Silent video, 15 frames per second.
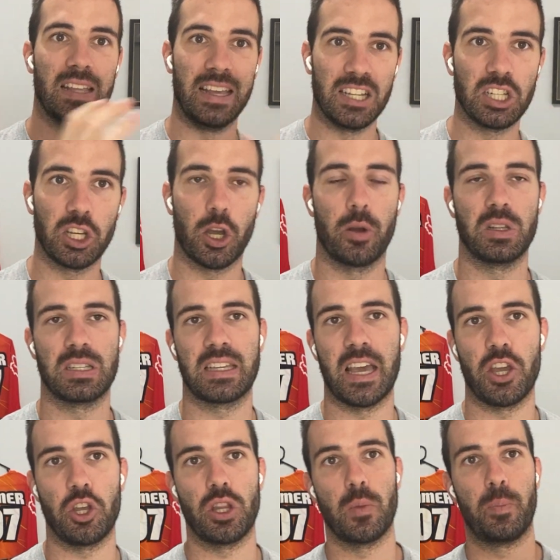isn't going to
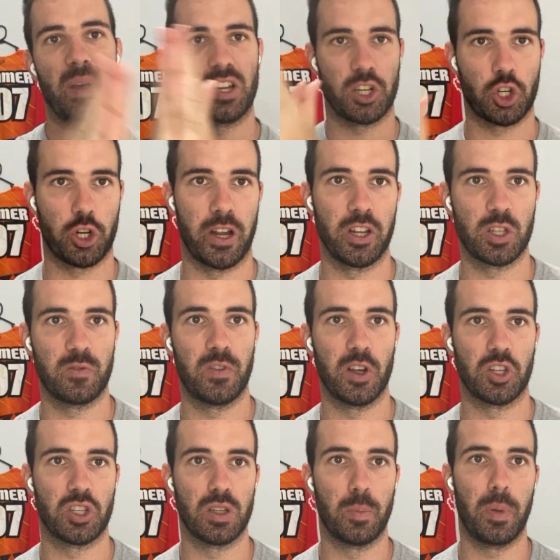get you the best
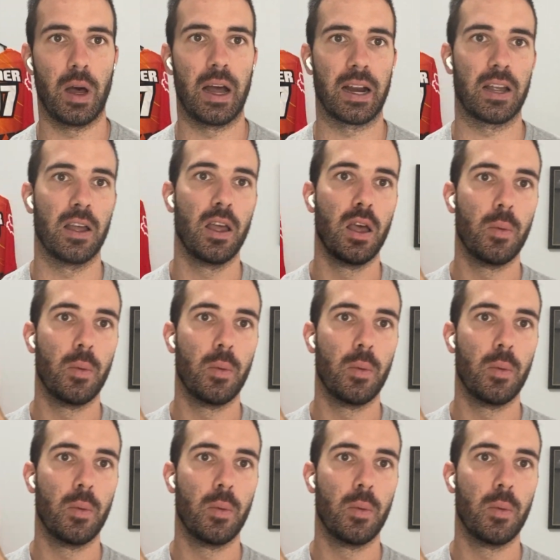transfer to the bike